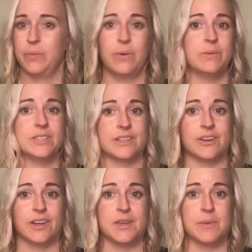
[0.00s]
What was I
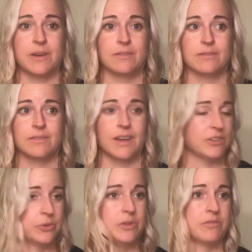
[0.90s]
talking about? I
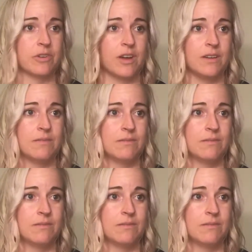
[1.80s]
totally forgot.